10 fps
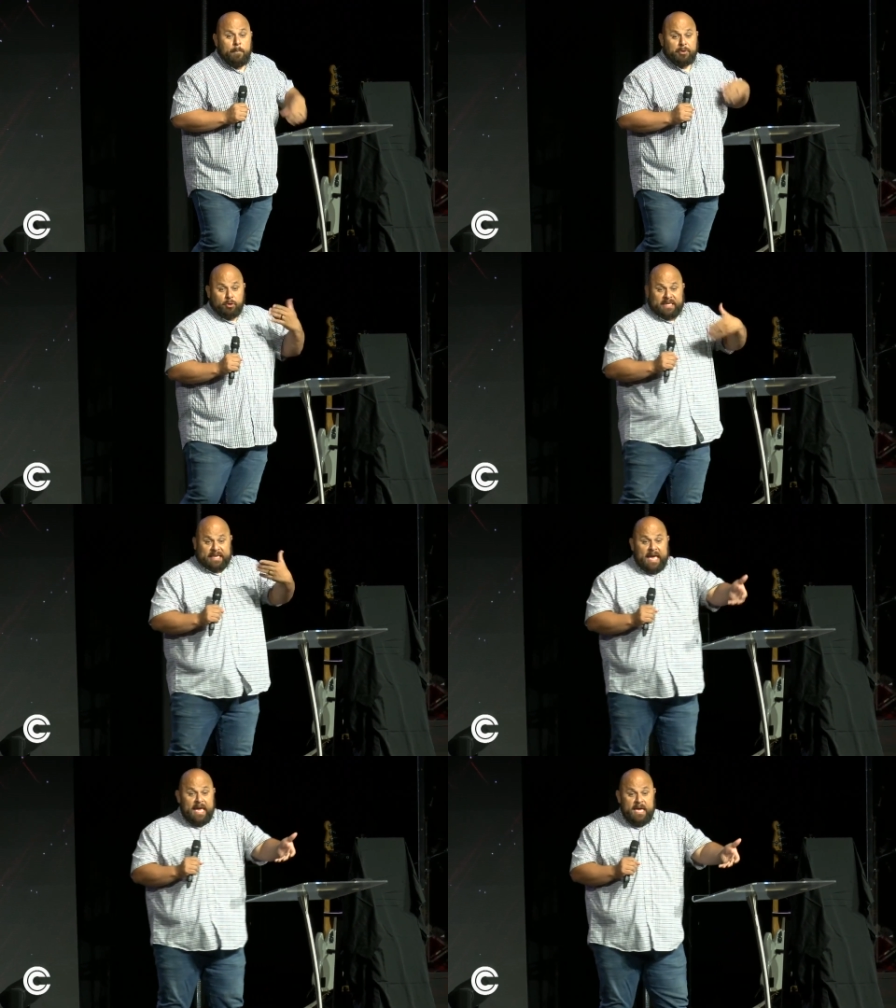But there was a
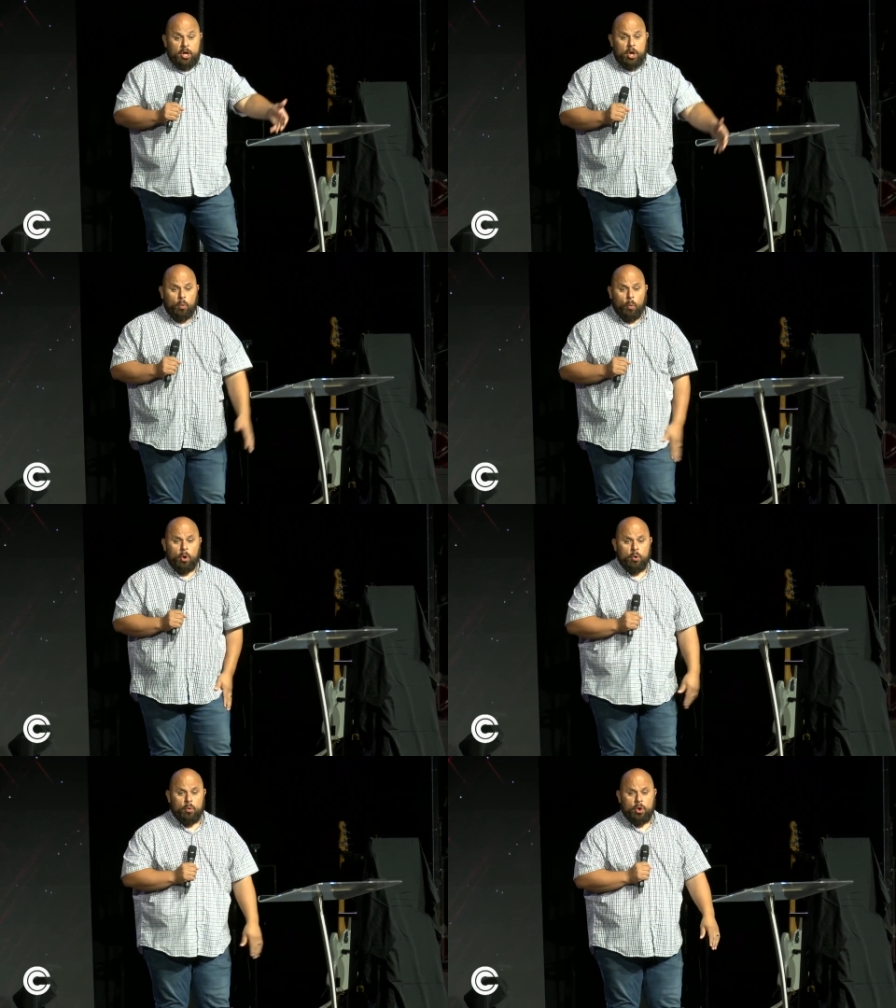kid who,
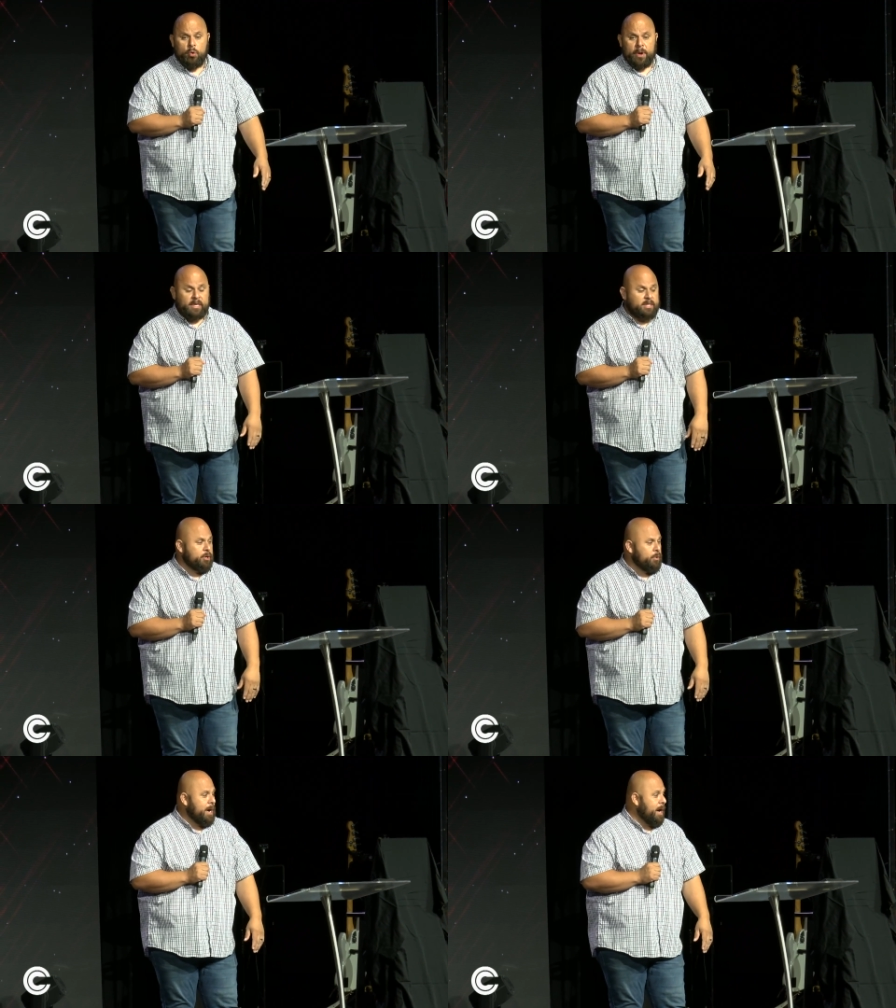who, who went
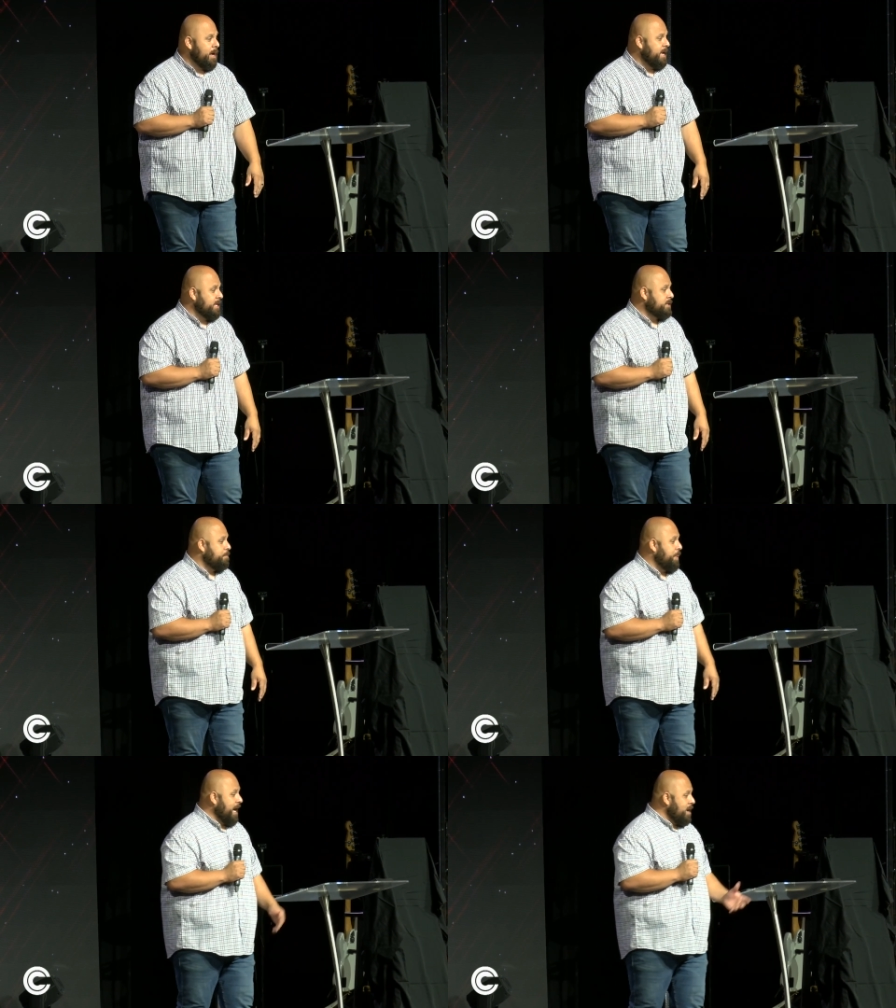to uh, his
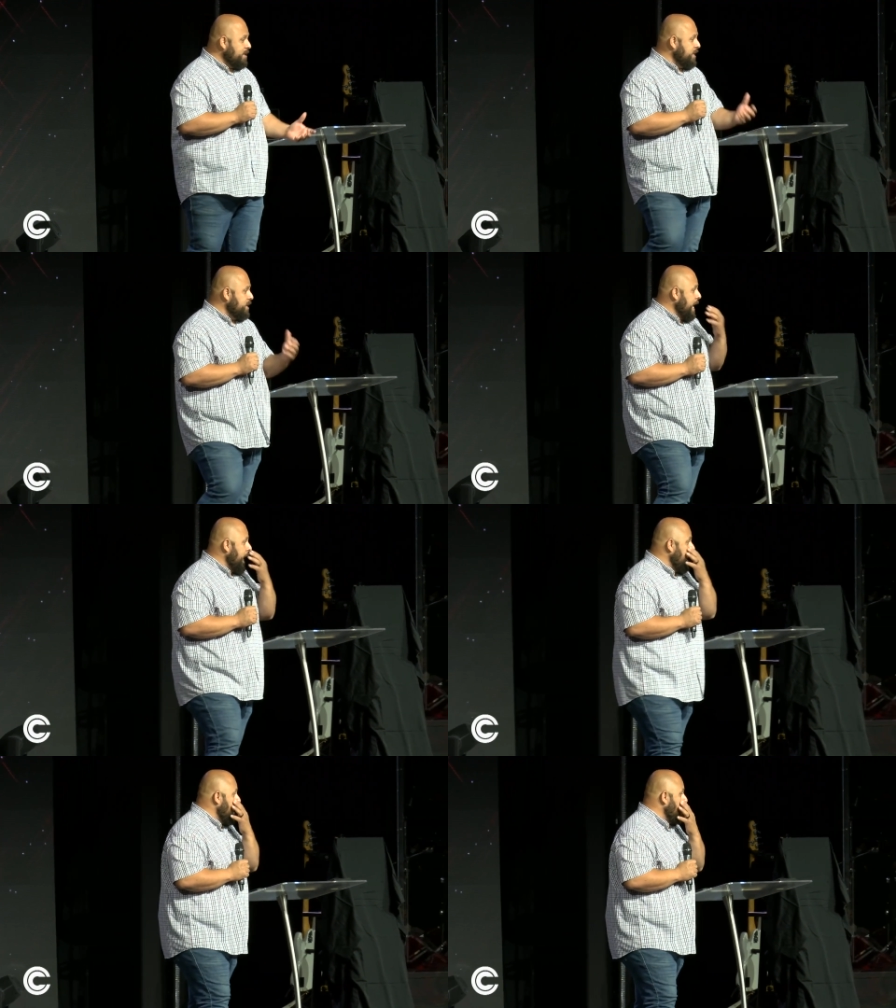parents and,
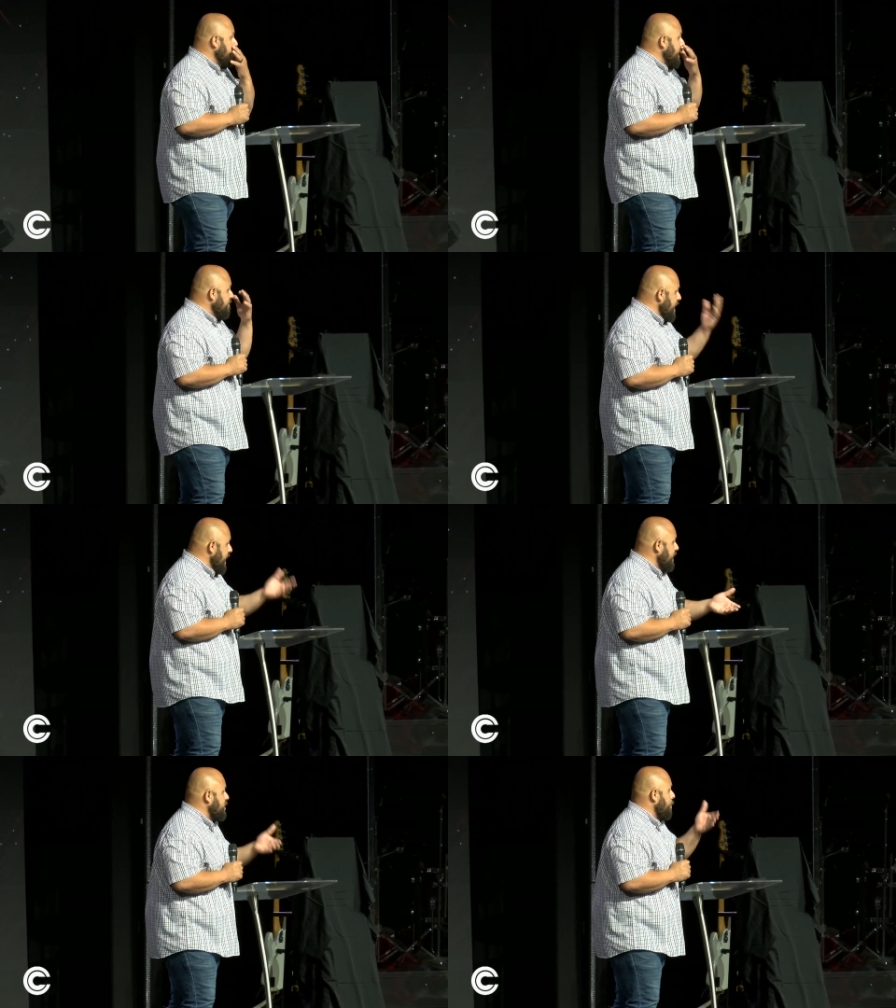and was having
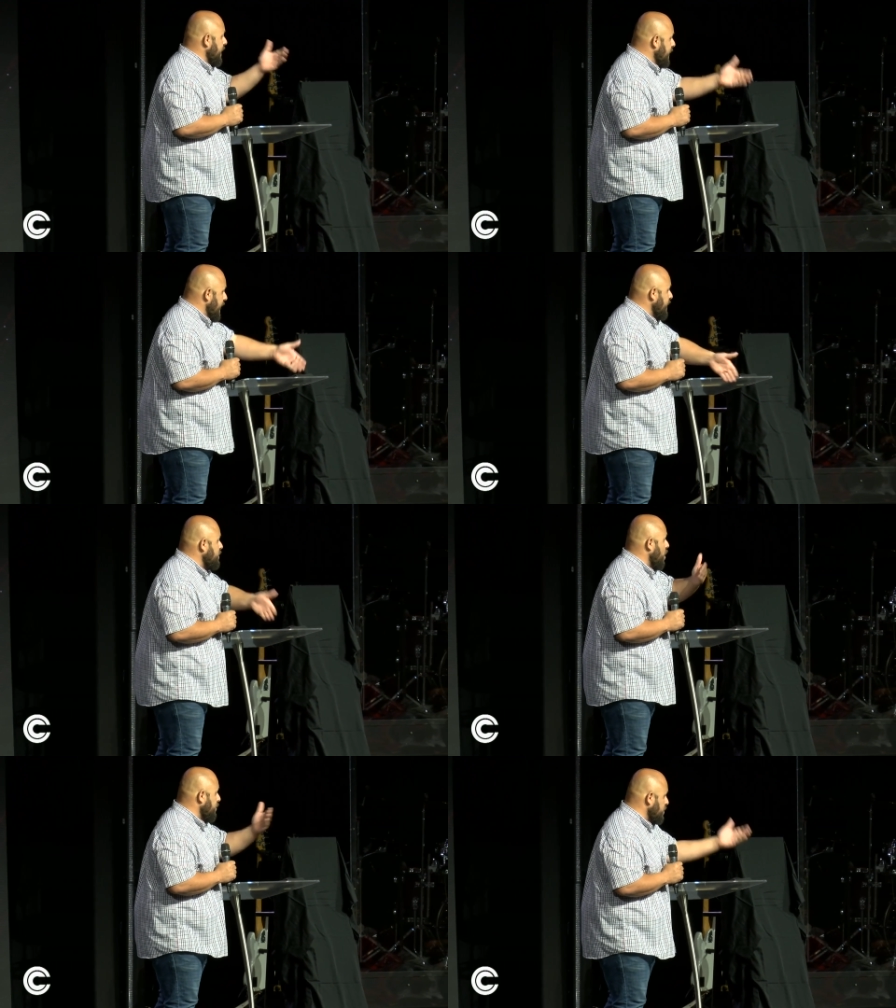headaches, complaining
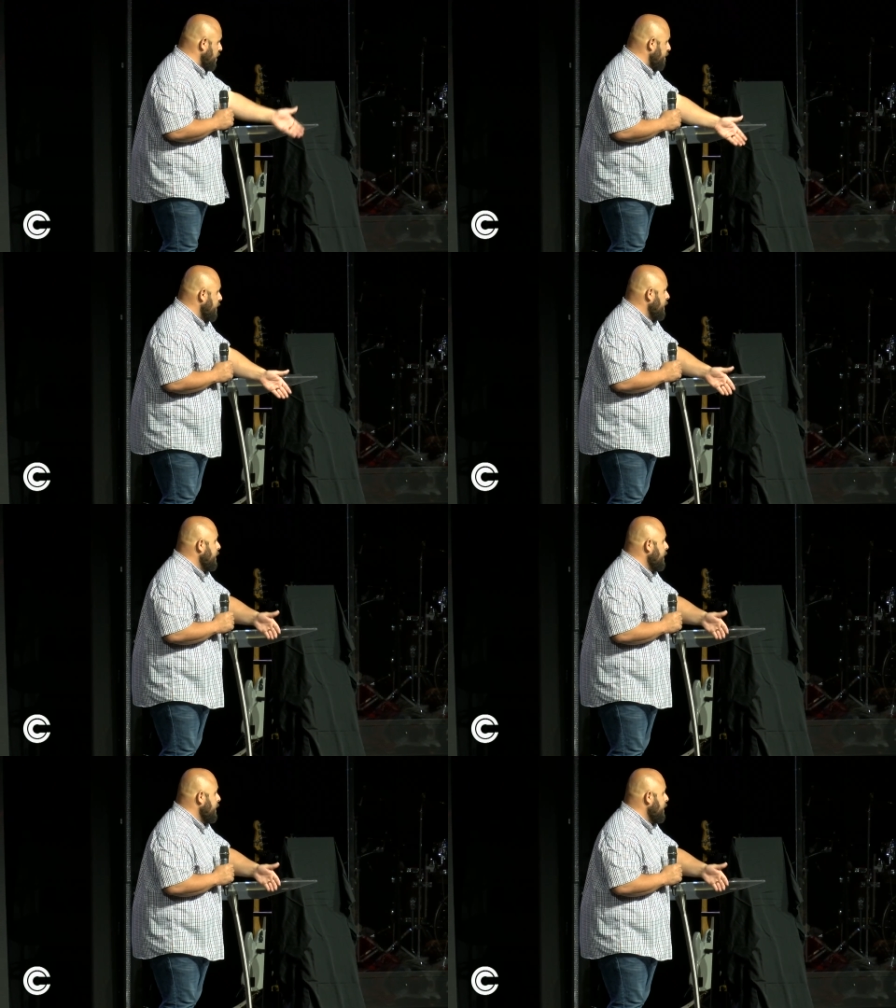headaches, all this stuff.